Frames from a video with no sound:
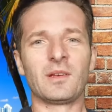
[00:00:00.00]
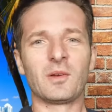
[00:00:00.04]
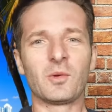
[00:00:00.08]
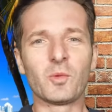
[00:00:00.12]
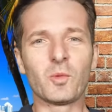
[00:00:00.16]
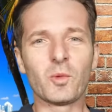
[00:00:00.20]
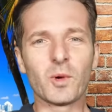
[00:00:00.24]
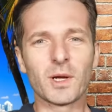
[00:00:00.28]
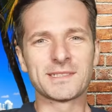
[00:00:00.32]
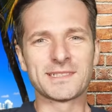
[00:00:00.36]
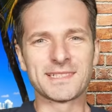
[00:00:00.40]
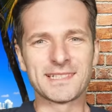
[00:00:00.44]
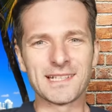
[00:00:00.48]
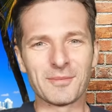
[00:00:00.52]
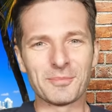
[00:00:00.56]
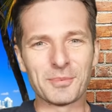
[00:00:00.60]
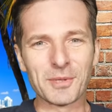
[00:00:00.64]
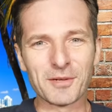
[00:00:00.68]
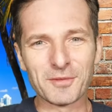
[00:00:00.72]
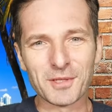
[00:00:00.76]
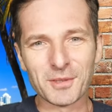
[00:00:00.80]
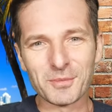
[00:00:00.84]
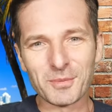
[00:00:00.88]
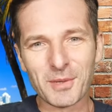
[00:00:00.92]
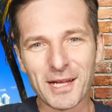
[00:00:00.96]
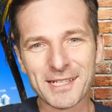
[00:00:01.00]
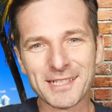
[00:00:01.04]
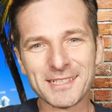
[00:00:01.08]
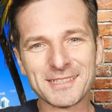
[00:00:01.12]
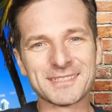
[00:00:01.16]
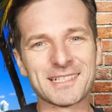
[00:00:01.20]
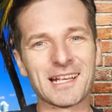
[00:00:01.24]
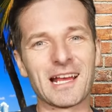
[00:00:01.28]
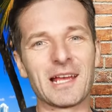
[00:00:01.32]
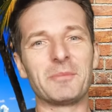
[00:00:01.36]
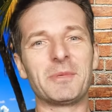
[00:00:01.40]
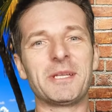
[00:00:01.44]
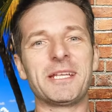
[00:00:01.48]
What's up everybody,
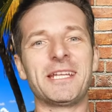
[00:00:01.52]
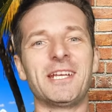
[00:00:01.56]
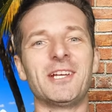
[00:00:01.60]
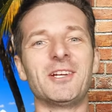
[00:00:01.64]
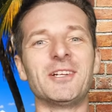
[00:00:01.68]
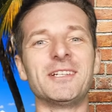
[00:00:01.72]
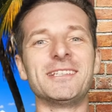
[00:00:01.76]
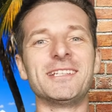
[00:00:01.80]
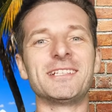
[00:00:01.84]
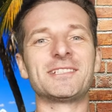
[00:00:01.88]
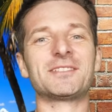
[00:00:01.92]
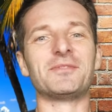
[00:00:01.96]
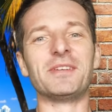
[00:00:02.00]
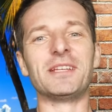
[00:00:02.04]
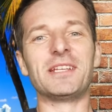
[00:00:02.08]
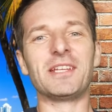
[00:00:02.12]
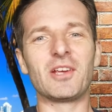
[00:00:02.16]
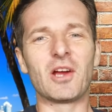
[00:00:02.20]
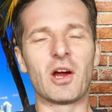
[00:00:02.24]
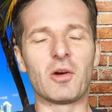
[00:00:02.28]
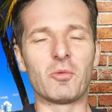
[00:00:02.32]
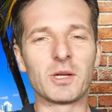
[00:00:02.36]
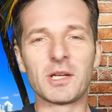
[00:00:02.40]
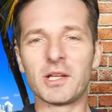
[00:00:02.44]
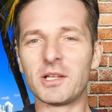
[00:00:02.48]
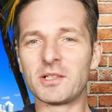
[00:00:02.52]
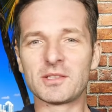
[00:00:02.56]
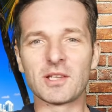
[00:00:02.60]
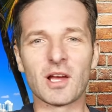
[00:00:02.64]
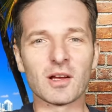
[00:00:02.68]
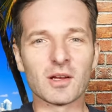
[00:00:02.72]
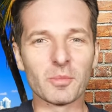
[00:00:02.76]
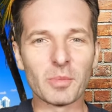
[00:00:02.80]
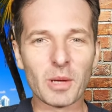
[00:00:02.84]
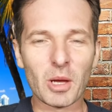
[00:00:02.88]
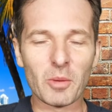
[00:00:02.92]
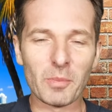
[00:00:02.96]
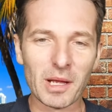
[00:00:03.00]
Simon here. In this video I want to
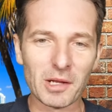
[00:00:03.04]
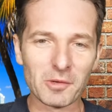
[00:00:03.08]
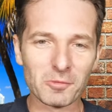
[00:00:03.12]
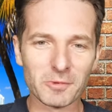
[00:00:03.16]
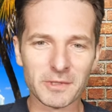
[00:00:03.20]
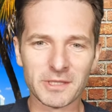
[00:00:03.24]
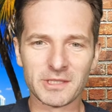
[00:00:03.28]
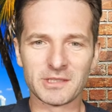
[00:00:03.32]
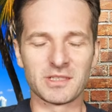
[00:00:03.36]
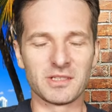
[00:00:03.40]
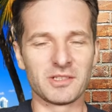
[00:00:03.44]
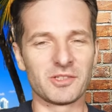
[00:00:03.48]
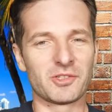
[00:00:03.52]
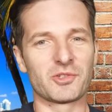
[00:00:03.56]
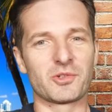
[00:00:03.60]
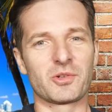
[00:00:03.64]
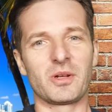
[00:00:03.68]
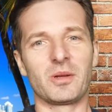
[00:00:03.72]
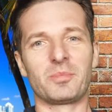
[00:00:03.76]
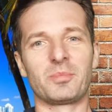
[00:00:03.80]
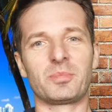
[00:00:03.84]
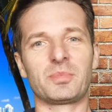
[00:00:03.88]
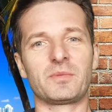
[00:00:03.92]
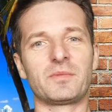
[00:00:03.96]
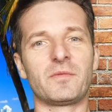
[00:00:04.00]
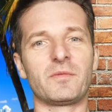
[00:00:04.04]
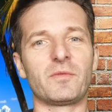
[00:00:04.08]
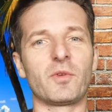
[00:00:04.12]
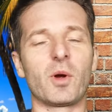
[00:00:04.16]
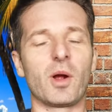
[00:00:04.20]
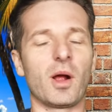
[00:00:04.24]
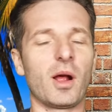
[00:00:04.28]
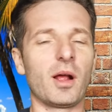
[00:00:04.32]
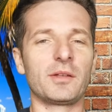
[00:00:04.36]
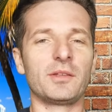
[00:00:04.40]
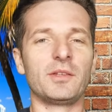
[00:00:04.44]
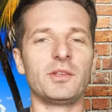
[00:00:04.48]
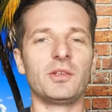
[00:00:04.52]
talk about my recent trip for
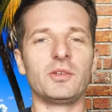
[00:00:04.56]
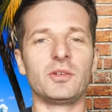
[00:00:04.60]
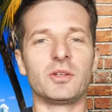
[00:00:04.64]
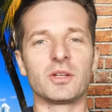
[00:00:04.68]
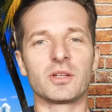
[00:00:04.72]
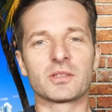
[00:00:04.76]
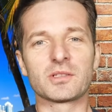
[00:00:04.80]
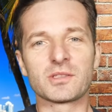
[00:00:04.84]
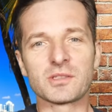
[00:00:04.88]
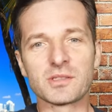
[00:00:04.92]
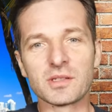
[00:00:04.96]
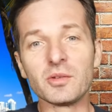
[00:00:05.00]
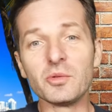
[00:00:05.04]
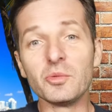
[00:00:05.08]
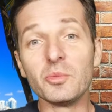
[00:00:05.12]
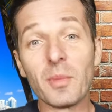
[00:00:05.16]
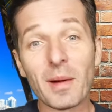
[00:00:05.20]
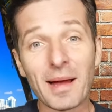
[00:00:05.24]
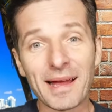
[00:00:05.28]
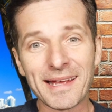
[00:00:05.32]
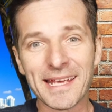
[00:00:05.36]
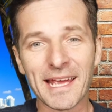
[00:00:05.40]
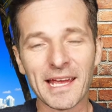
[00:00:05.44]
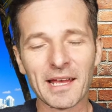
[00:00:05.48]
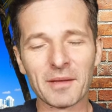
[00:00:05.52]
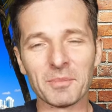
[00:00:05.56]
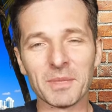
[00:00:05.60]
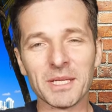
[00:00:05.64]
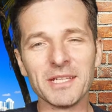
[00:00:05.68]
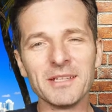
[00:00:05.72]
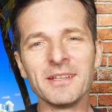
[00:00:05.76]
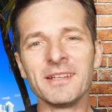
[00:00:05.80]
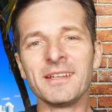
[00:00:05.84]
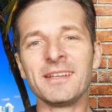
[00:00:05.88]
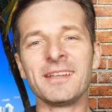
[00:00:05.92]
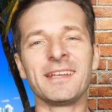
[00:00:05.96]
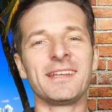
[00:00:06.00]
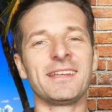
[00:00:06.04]
on New Year's to Miami.
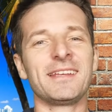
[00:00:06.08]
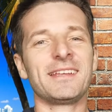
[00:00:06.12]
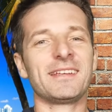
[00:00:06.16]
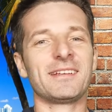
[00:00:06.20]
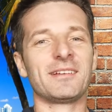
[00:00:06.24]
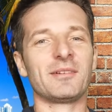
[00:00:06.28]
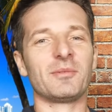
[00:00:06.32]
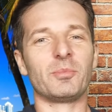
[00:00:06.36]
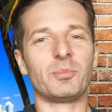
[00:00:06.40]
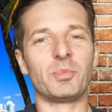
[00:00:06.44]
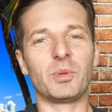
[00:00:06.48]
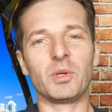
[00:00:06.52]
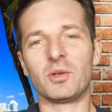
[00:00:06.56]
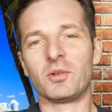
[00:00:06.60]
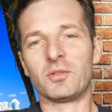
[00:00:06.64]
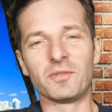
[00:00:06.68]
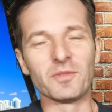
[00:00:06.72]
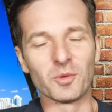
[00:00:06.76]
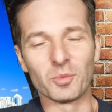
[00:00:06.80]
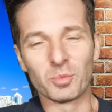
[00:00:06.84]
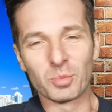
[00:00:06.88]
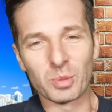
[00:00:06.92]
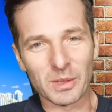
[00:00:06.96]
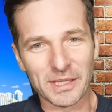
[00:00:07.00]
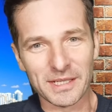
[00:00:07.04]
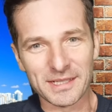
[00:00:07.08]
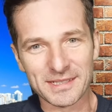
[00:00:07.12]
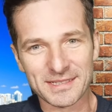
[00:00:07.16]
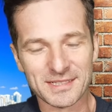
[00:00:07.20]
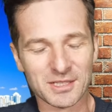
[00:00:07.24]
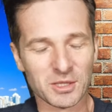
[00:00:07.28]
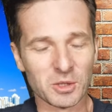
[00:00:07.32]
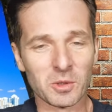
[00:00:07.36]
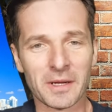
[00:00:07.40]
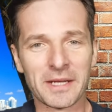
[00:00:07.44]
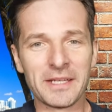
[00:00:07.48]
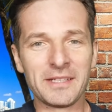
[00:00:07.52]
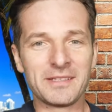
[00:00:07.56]
Beautiful place,
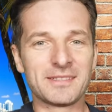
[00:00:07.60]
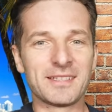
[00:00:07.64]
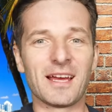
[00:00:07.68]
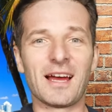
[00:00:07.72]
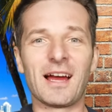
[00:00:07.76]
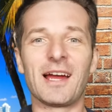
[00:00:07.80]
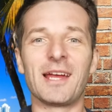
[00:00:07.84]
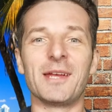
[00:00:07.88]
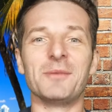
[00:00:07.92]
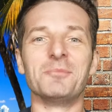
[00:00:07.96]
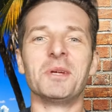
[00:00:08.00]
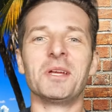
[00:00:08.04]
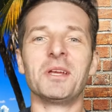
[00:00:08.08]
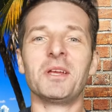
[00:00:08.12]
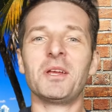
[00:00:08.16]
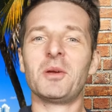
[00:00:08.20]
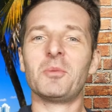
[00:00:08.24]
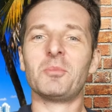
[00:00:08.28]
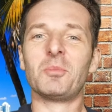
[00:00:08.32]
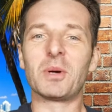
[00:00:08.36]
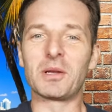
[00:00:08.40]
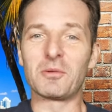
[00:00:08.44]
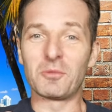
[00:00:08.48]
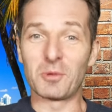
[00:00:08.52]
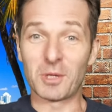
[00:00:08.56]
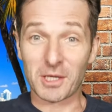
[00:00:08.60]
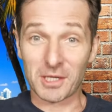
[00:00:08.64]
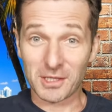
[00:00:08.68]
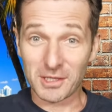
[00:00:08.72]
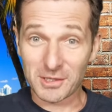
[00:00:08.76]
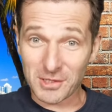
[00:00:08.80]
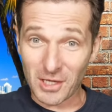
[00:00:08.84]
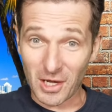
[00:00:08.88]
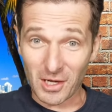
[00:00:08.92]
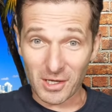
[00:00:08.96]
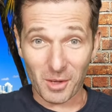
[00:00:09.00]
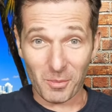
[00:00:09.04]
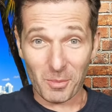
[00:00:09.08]
great time, but we're going to
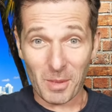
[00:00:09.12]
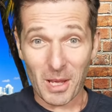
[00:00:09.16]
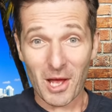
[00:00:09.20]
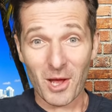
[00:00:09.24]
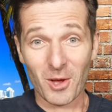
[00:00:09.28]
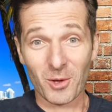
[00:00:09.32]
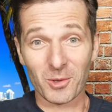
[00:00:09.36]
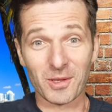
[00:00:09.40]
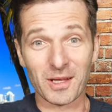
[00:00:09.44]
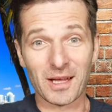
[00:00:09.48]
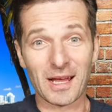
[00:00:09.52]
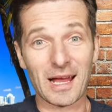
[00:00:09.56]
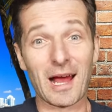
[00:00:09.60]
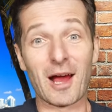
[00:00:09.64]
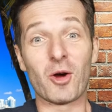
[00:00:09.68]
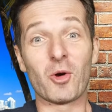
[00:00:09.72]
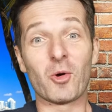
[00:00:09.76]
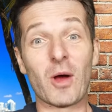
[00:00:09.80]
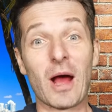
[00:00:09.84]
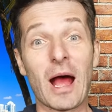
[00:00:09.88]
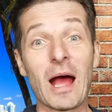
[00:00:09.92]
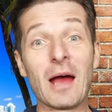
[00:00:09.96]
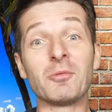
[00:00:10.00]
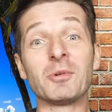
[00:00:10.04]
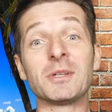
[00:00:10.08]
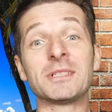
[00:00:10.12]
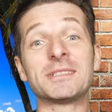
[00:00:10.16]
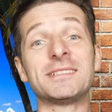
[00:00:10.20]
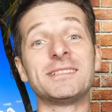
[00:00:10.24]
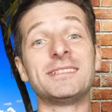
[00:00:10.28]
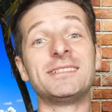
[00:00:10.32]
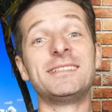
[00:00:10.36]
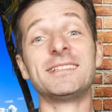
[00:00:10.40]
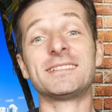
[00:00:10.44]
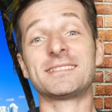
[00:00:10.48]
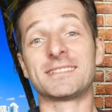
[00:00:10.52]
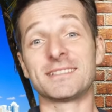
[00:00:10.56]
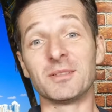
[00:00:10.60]
talk about how I was
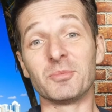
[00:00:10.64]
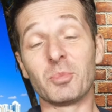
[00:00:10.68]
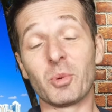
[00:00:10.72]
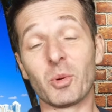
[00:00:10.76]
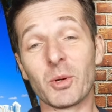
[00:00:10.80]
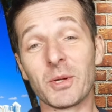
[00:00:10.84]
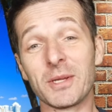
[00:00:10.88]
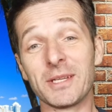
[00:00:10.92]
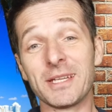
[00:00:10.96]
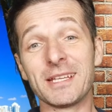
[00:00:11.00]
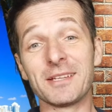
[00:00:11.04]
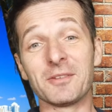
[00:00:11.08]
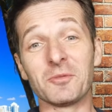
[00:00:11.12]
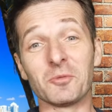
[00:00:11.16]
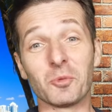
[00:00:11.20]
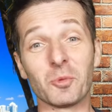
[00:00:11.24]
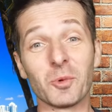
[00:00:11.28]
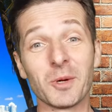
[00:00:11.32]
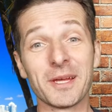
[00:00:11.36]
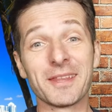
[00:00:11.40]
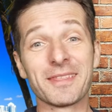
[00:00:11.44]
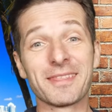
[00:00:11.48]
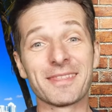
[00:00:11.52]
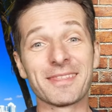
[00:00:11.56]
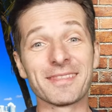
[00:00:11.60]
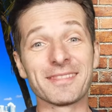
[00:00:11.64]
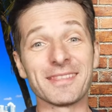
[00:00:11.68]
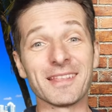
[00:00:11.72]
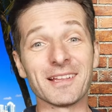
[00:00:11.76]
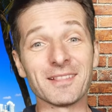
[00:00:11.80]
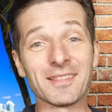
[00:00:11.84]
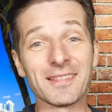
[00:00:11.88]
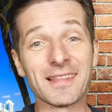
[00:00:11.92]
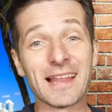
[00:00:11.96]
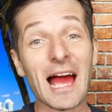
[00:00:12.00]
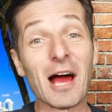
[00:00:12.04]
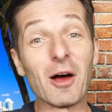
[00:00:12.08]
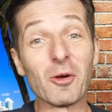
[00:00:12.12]
disappointed with the
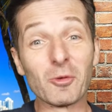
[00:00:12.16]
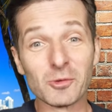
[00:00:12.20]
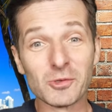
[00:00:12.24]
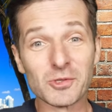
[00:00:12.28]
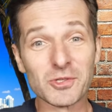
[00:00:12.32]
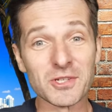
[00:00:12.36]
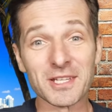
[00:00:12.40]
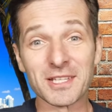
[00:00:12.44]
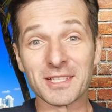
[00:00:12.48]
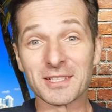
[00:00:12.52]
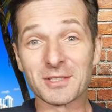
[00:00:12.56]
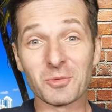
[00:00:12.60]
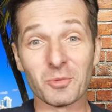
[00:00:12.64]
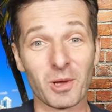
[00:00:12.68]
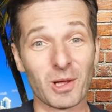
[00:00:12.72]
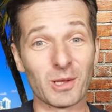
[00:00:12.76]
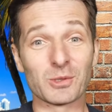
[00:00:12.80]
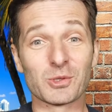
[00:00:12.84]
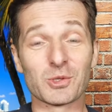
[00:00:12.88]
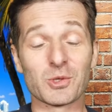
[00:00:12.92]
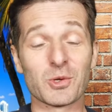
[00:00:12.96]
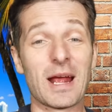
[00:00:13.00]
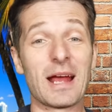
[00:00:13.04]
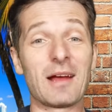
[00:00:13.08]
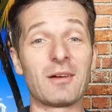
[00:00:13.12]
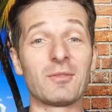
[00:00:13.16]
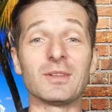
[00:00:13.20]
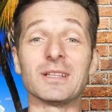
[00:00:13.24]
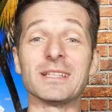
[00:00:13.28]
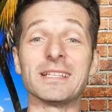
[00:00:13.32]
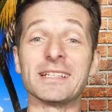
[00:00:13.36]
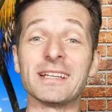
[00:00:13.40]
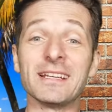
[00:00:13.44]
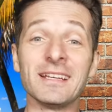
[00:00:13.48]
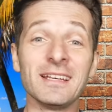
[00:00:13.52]
lounges while traveling.